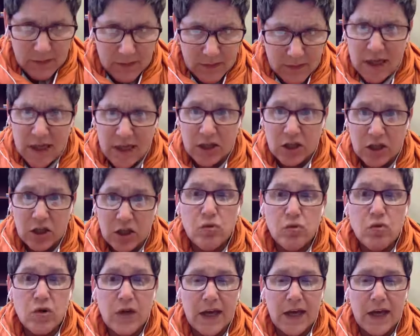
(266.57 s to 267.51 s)
that
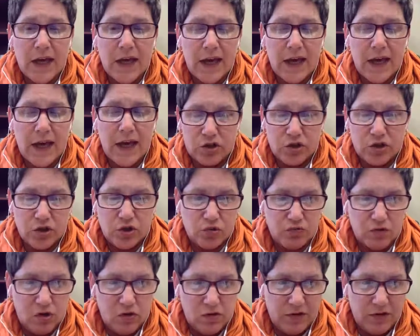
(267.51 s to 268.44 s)
you can
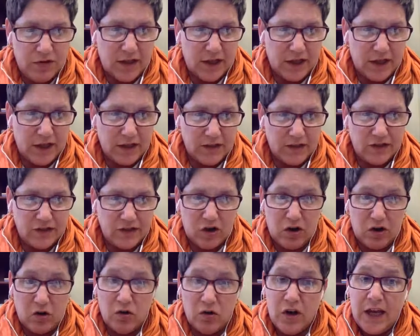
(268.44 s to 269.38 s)
control things.
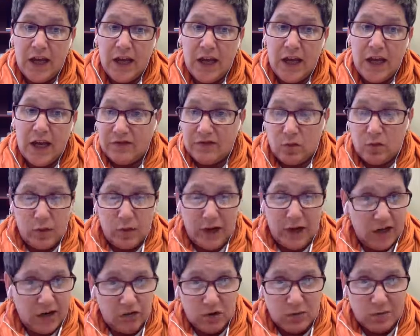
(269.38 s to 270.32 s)
So if the
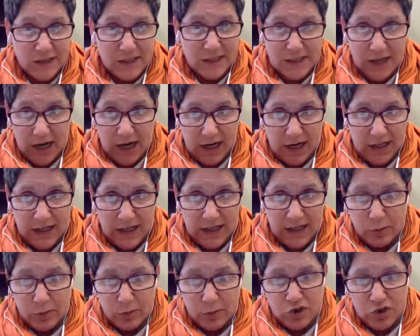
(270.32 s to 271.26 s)
waiting room is not
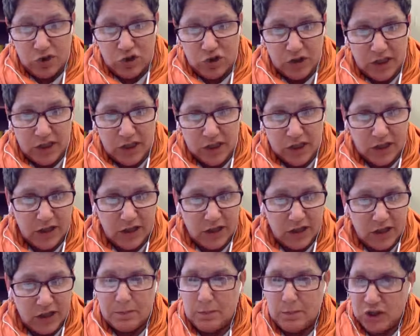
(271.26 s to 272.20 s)
enabled, you can
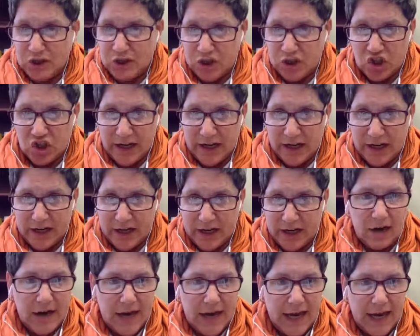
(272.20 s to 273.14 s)
put the check
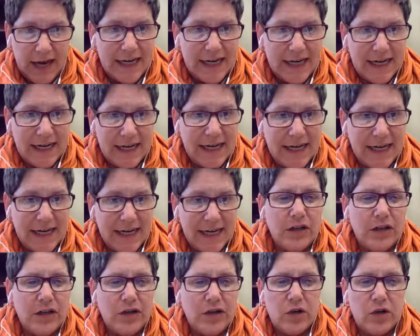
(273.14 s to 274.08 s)
there and enable
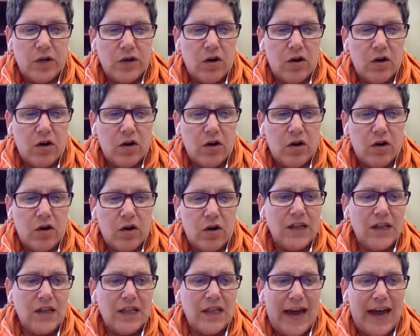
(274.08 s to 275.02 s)
it. You can also
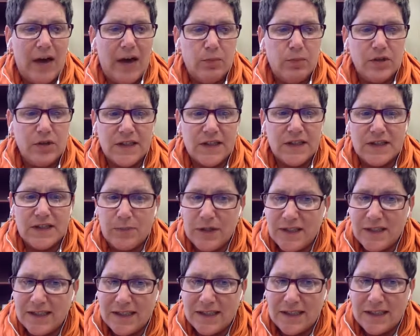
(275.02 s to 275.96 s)
allow
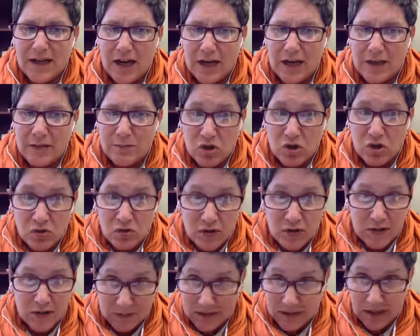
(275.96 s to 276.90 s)
participants to unmute
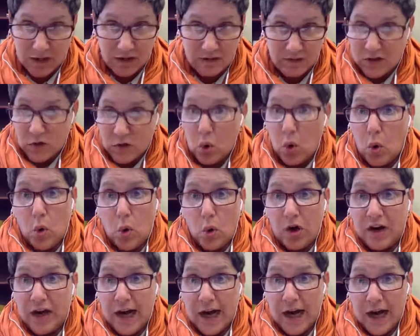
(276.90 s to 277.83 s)
themselves
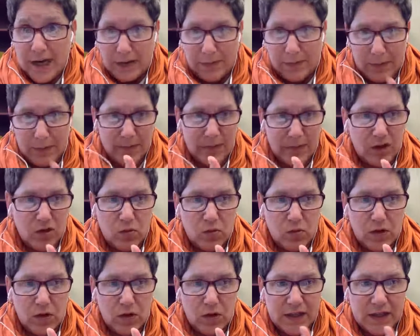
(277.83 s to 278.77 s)
or not. Maybe you
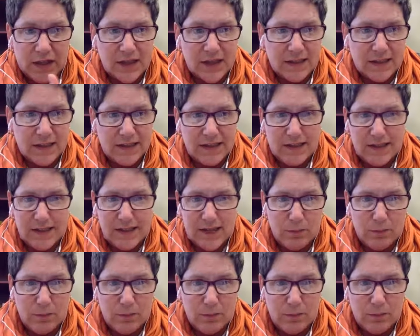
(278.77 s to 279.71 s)
want the kids to
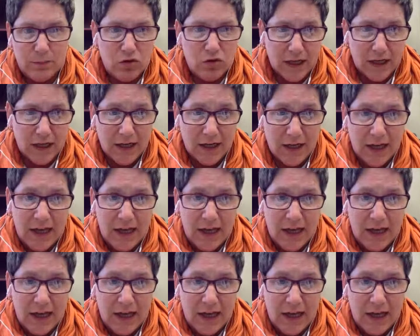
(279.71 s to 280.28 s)
stay muted.